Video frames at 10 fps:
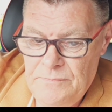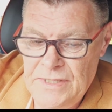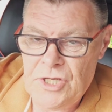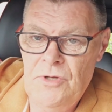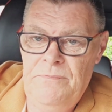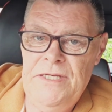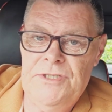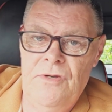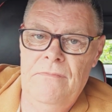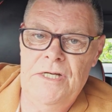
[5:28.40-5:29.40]
but it could be
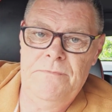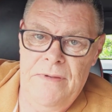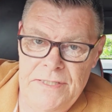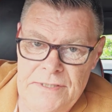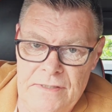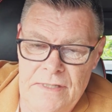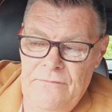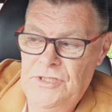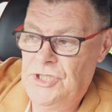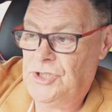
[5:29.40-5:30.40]
so much better
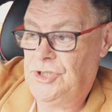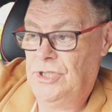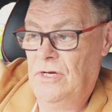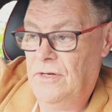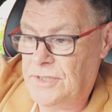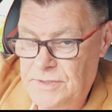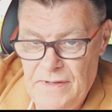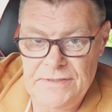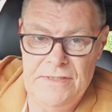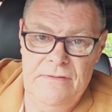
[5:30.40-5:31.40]
if it just charged
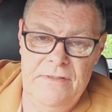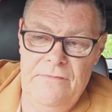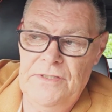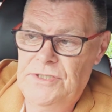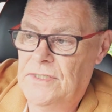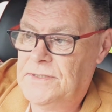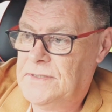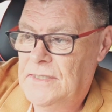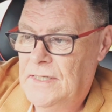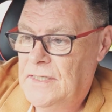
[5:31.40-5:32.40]
better, if it
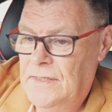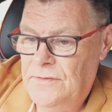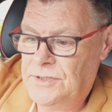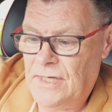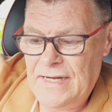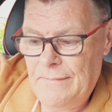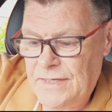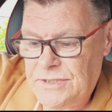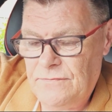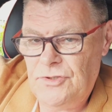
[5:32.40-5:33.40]
just, the
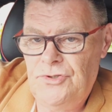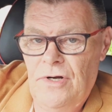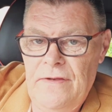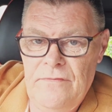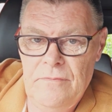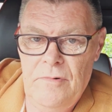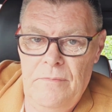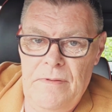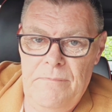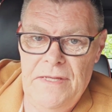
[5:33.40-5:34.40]
dynamics of the driving were
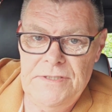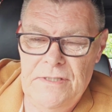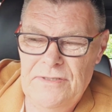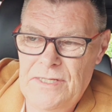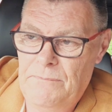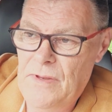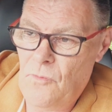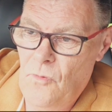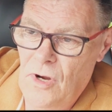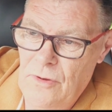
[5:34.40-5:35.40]
a bit better. It's a bit
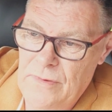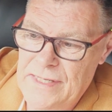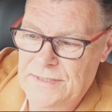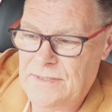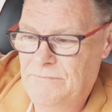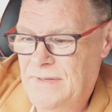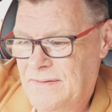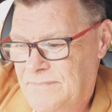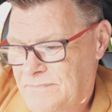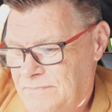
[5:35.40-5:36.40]
wallowy. It's a
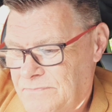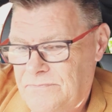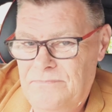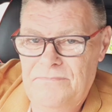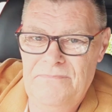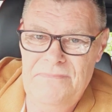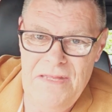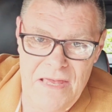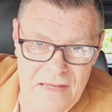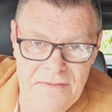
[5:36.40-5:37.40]
bit,
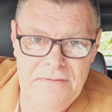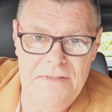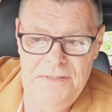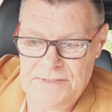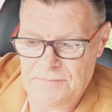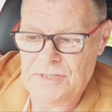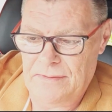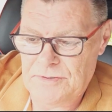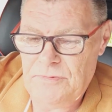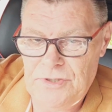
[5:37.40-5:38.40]
nah,
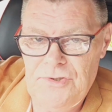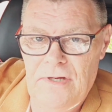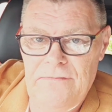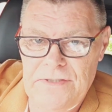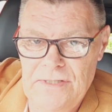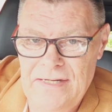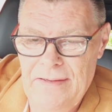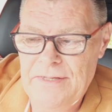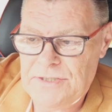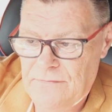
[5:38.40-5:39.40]
sometimes with the driving
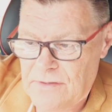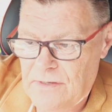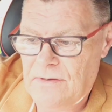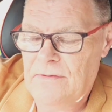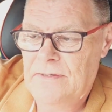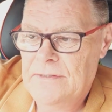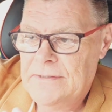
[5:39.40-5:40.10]
dynamics of the car.